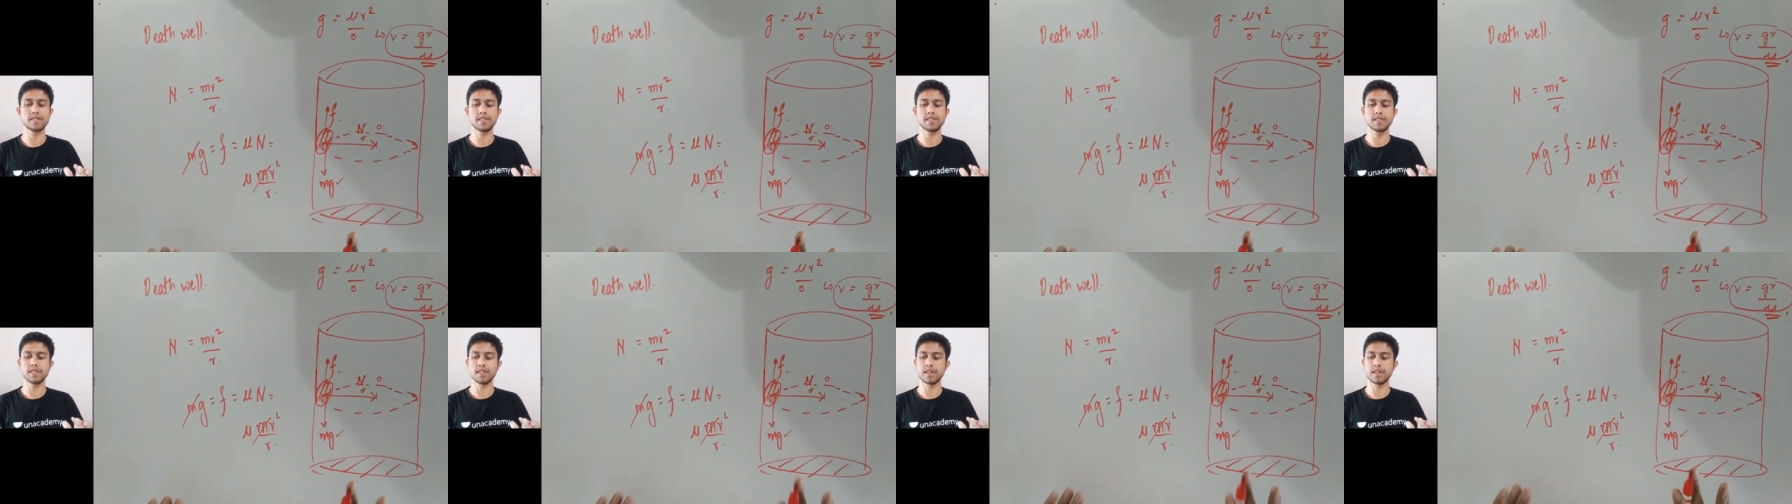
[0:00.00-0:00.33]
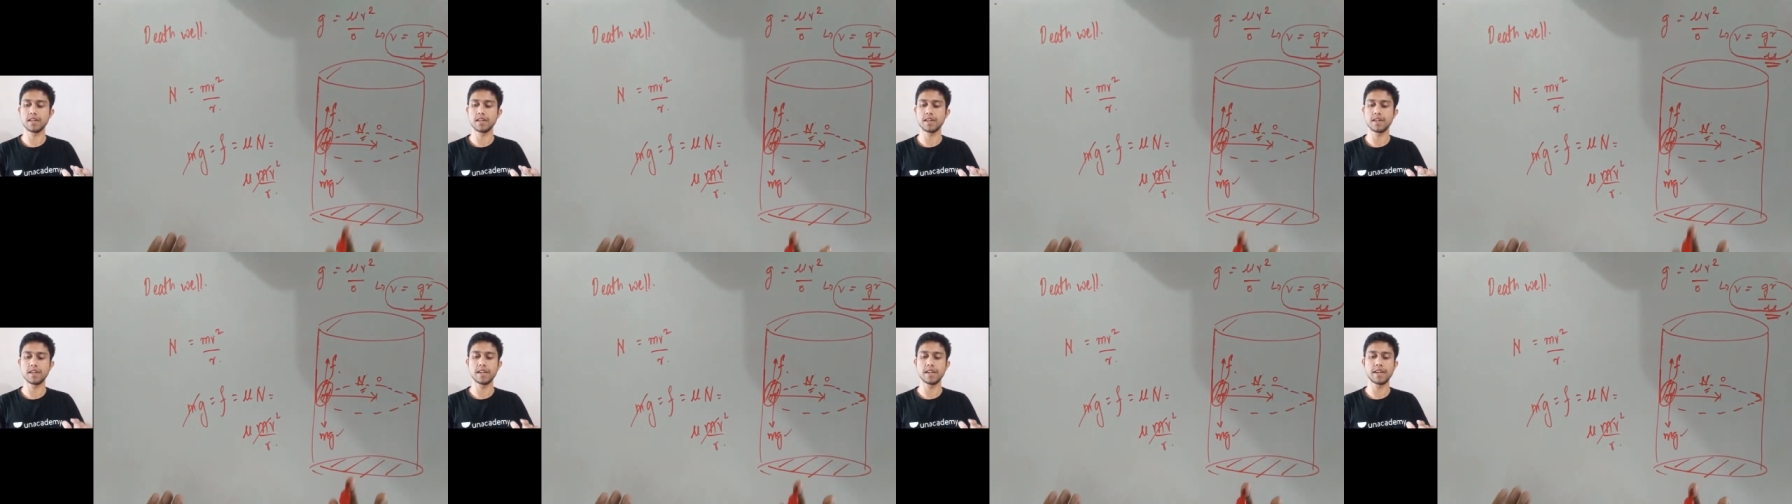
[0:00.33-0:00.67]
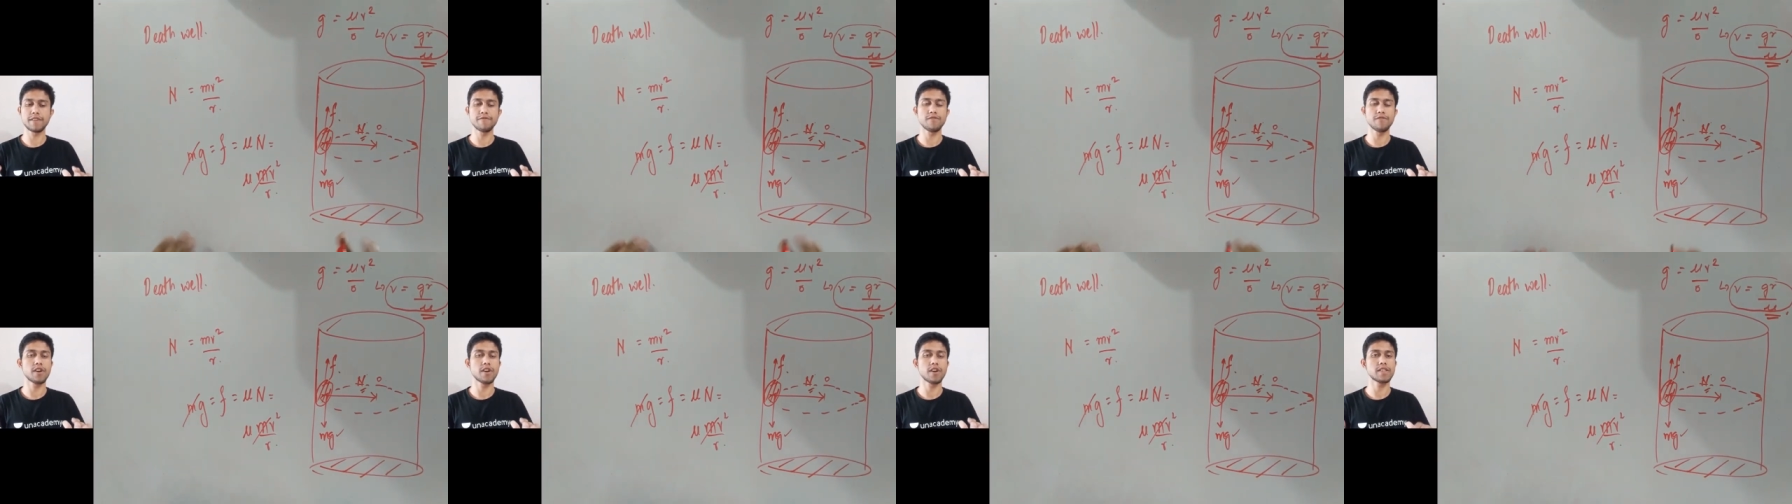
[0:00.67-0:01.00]
it
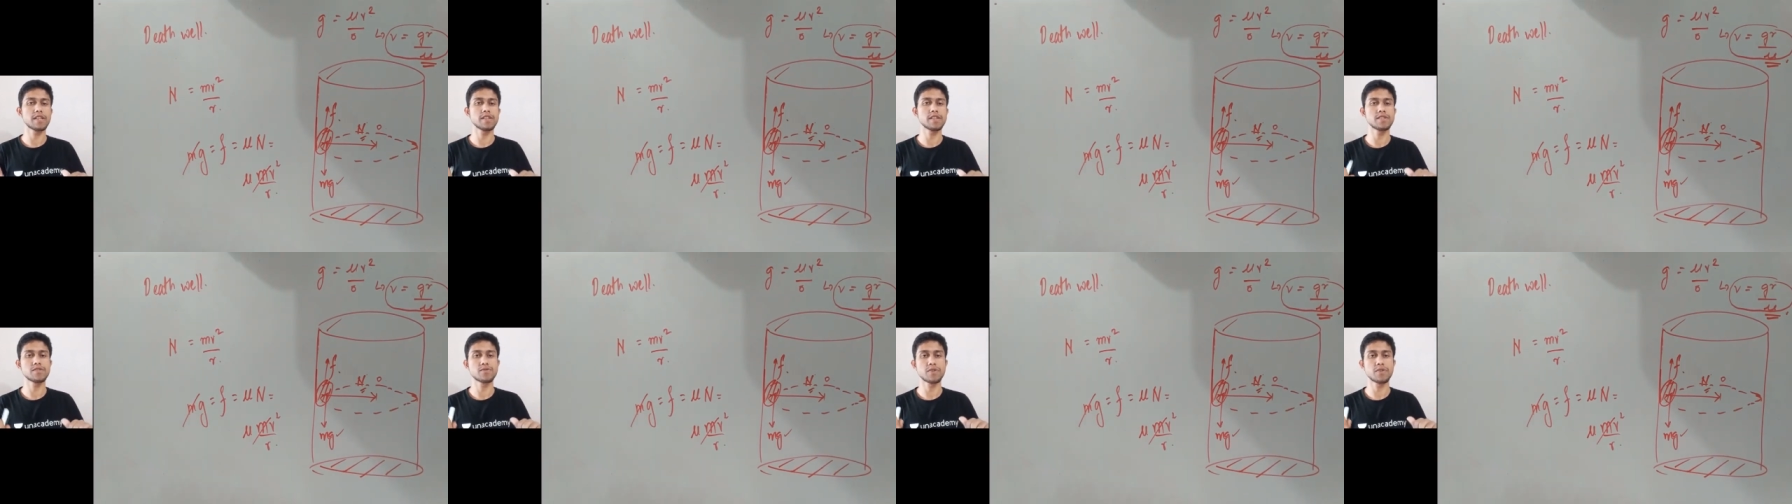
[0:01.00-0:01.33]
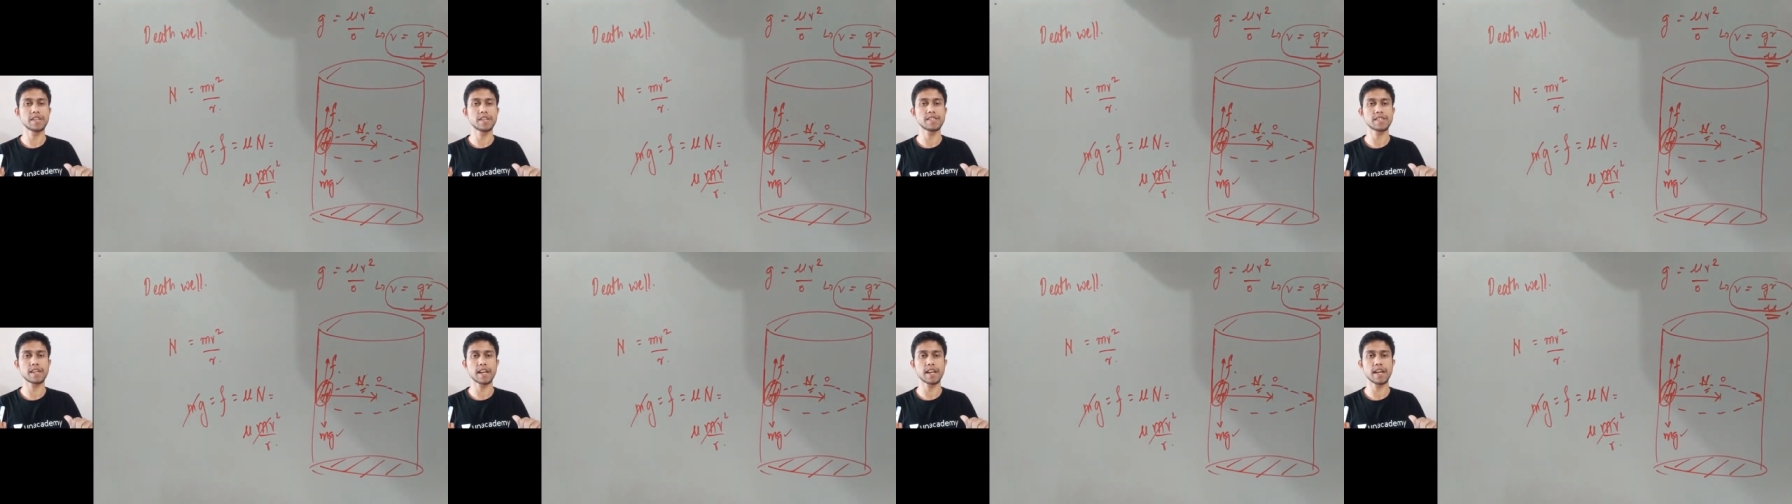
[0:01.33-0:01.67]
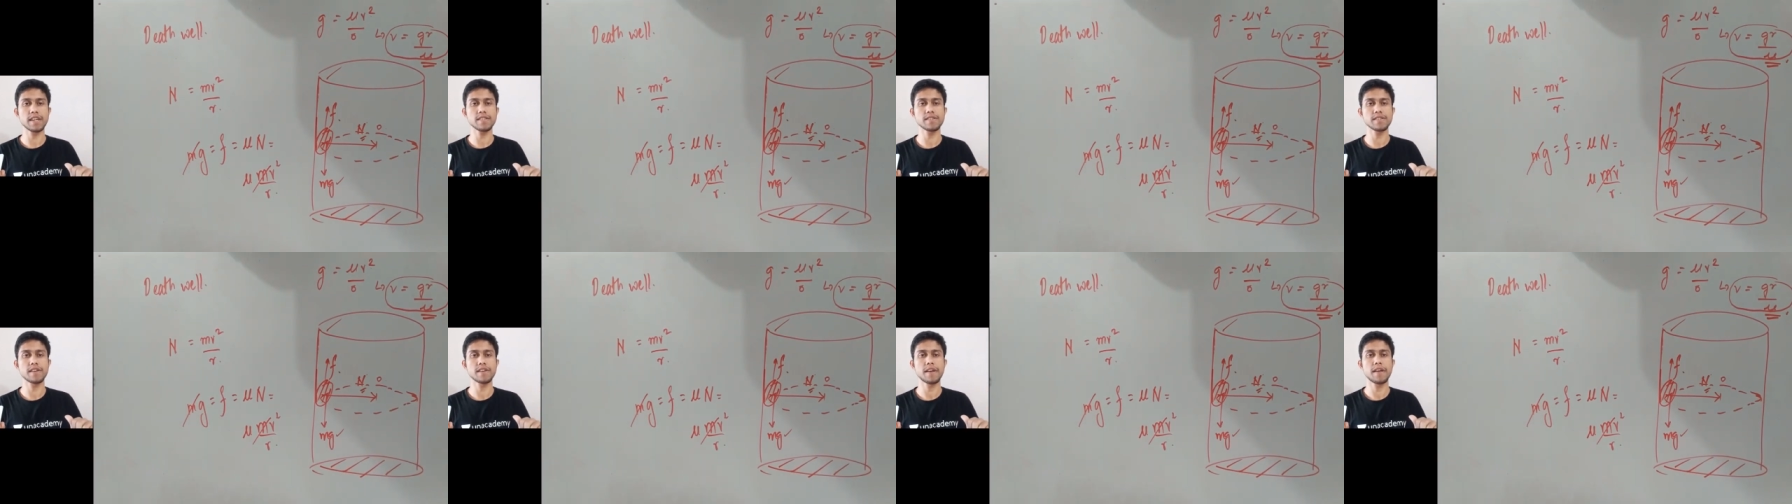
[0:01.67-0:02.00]
for this today's class.